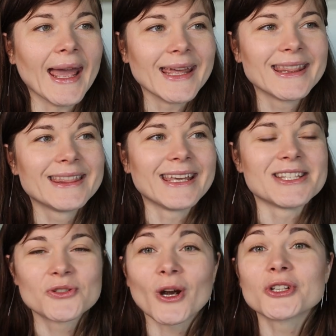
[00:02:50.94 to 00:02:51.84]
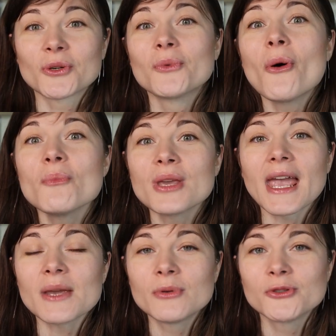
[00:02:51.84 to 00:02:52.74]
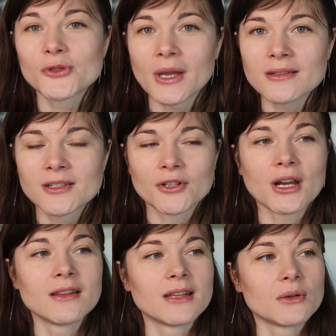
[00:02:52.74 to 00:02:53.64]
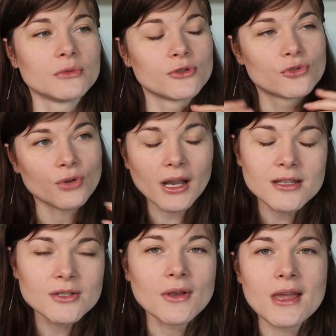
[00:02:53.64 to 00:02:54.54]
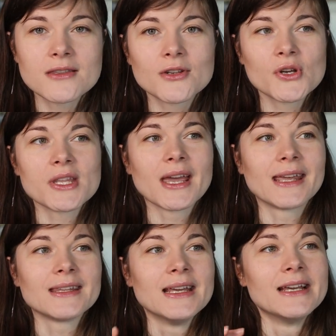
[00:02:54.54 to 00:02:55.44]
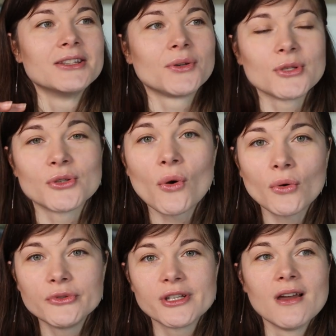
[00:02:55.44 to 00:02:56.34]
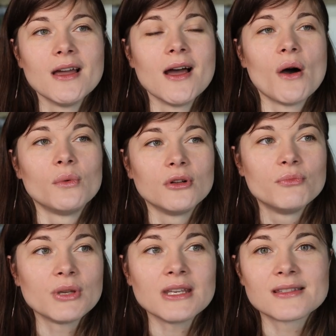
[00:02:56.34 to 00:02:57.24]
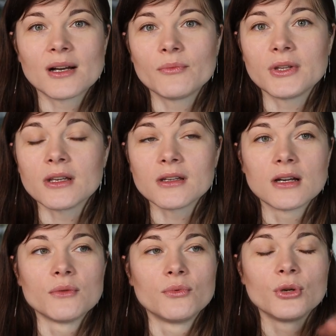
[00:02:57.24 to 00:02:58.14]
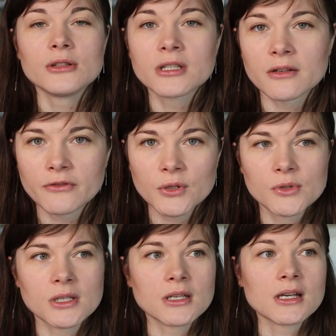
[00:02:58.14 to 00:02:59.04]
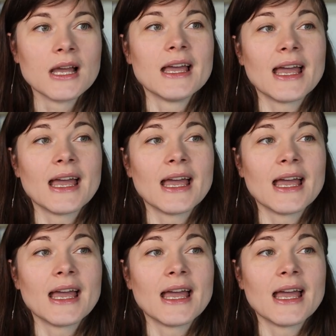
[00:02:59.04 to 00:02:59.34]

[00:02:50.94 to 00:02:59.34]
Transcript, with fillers: And the instructor won't be able to answer, and they will try to answer it, and the result will be something really confusing.